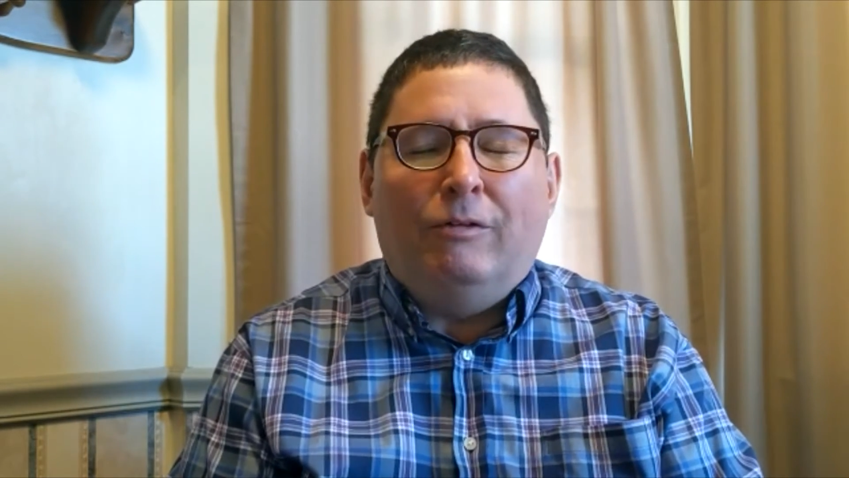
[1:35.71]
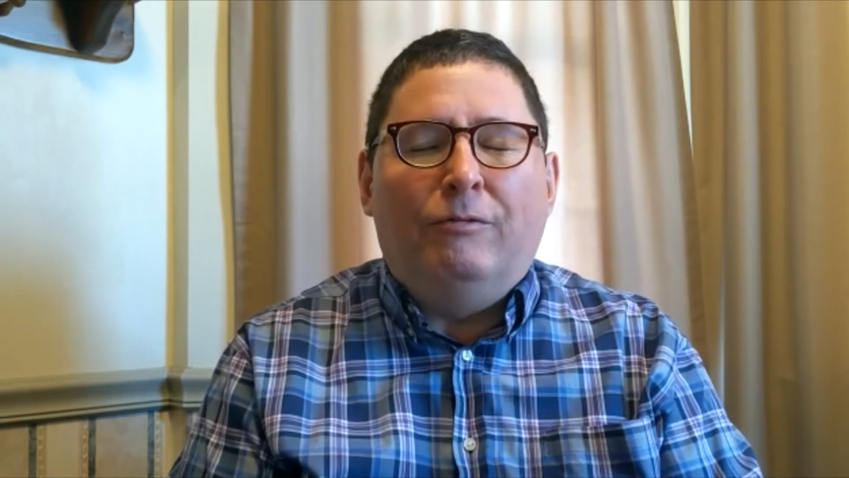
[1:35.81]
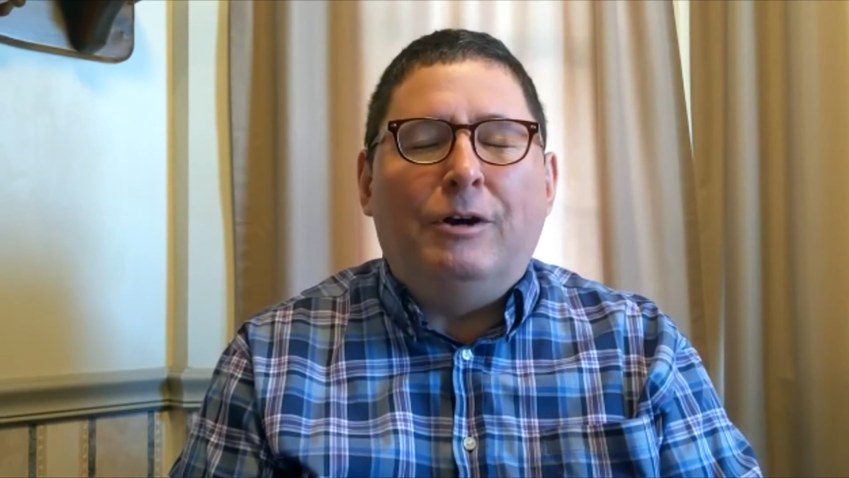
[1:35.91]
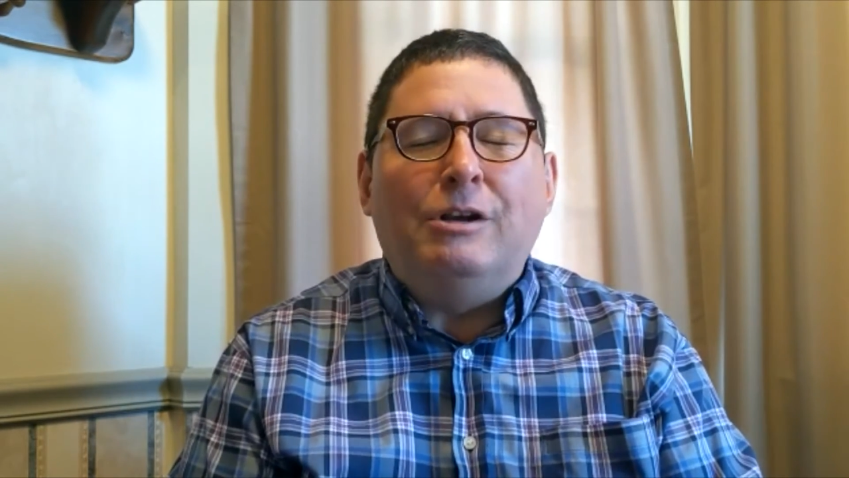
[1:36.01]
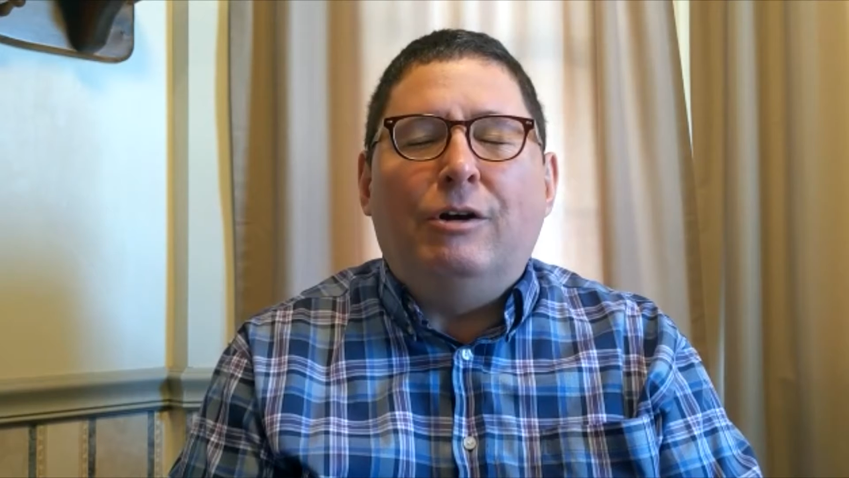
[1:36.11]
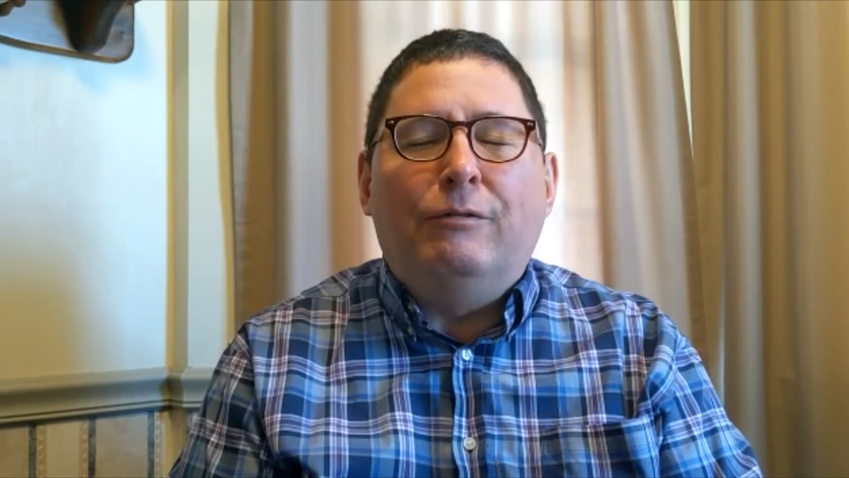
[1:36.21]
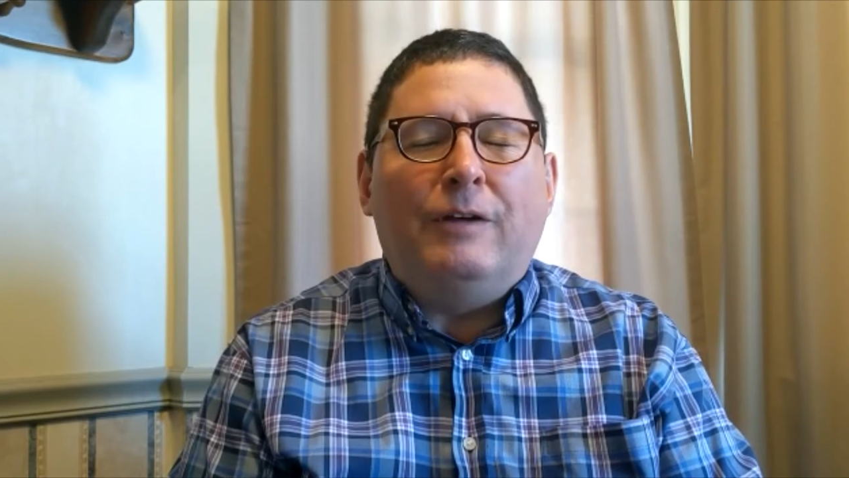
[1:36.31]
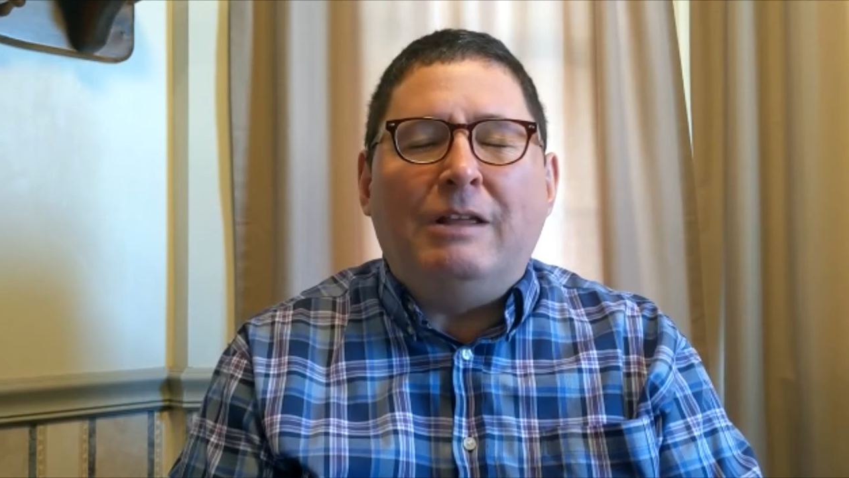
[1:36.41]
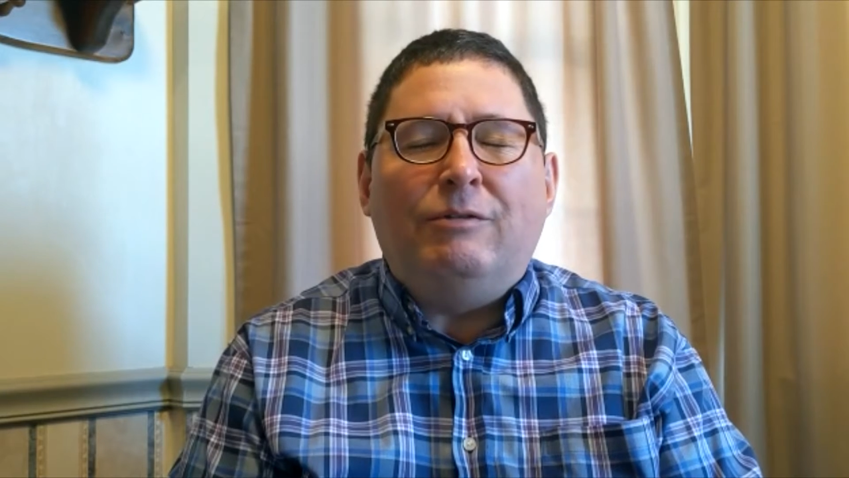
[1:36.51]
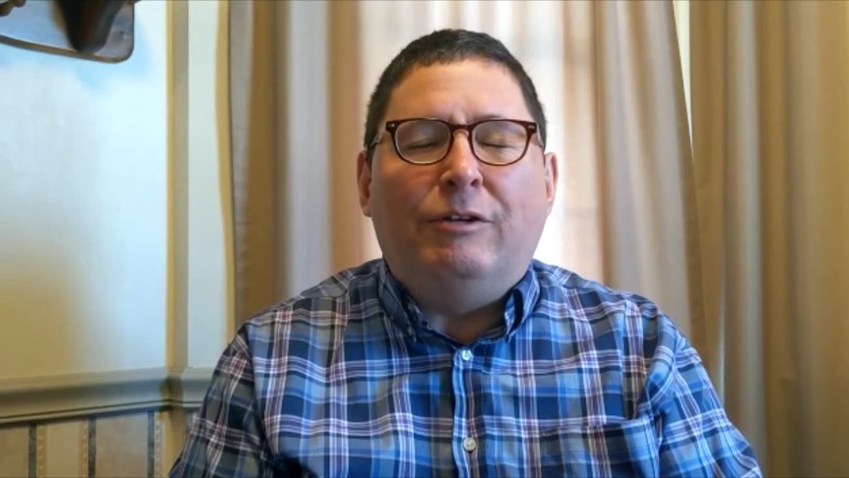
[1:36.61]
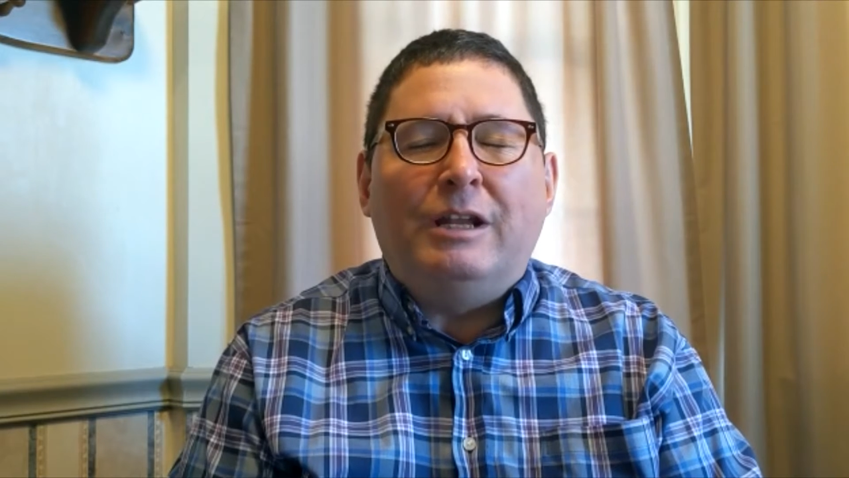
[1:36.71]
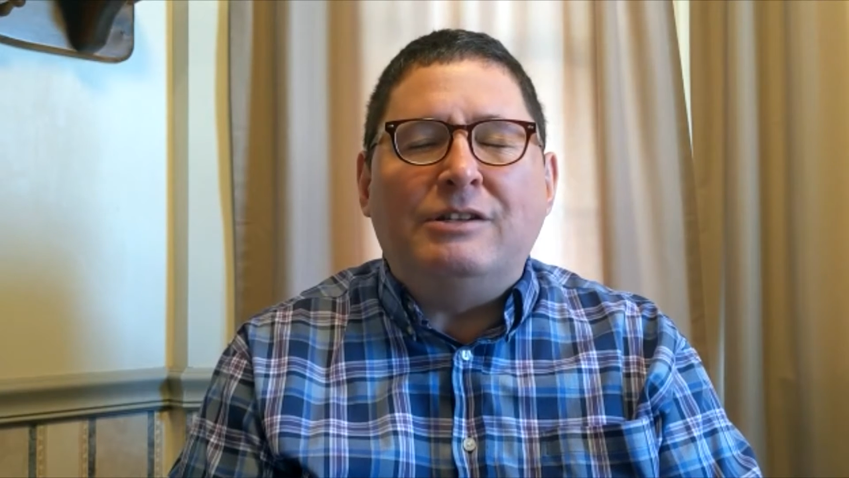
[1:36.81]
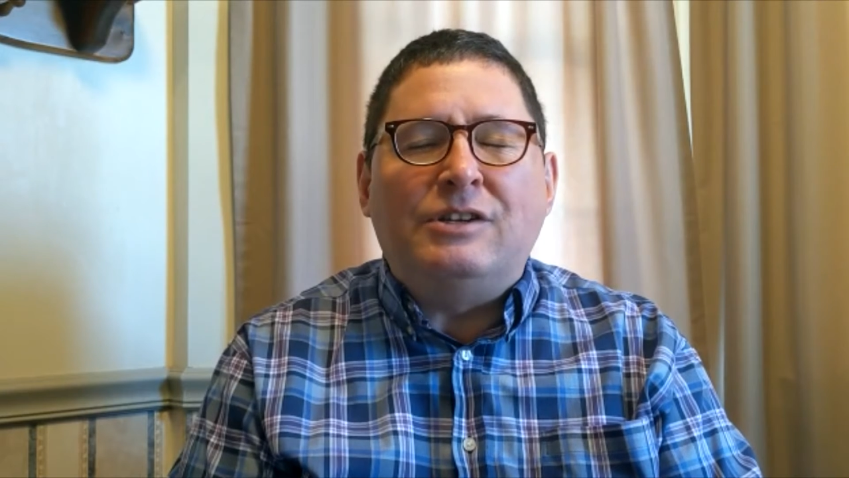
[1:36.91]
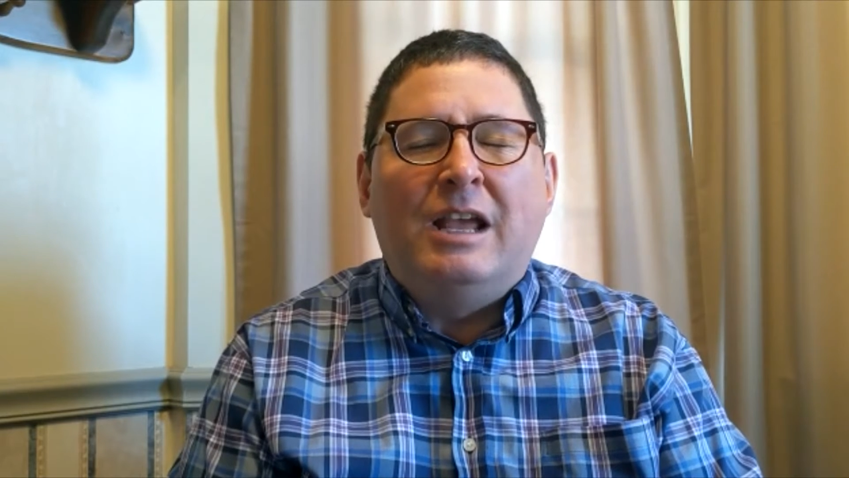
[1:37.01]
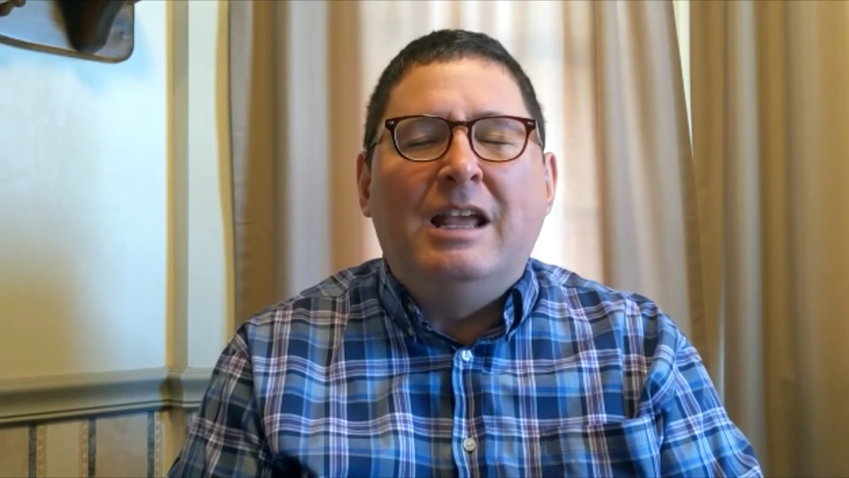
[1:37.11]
for your faithfulness.